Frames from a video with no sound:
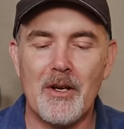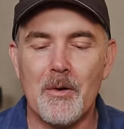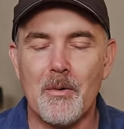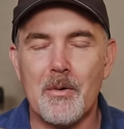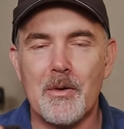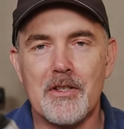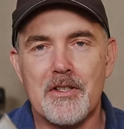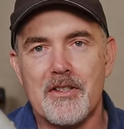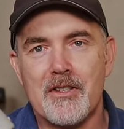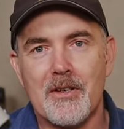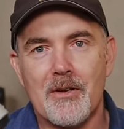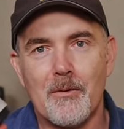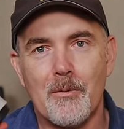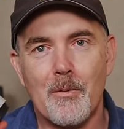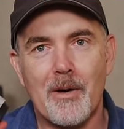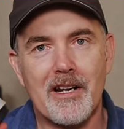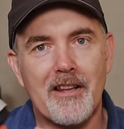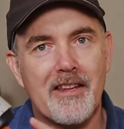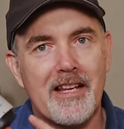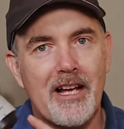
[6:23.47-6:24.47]
was
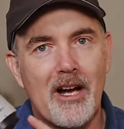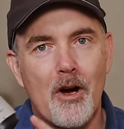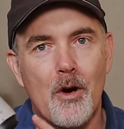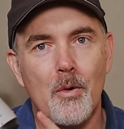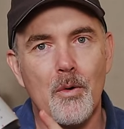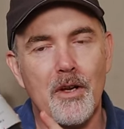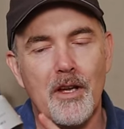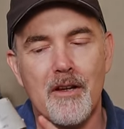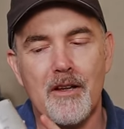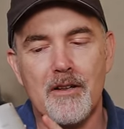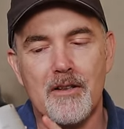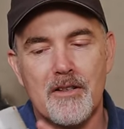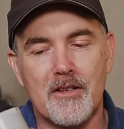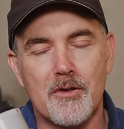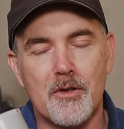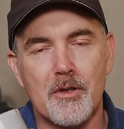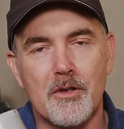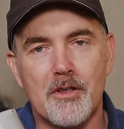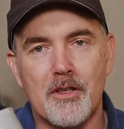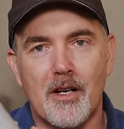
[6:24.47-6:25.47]
one of the older
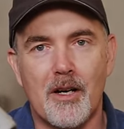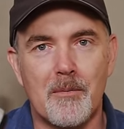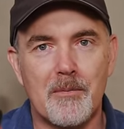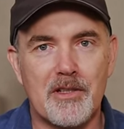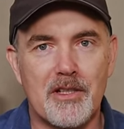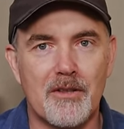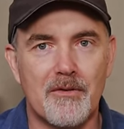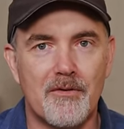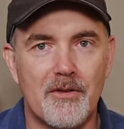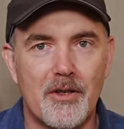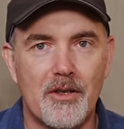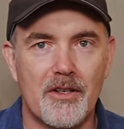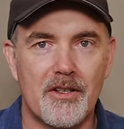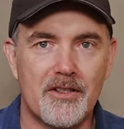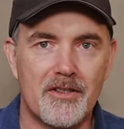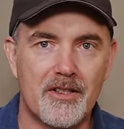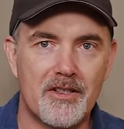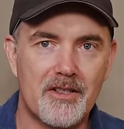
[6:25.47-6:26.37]
two times converters.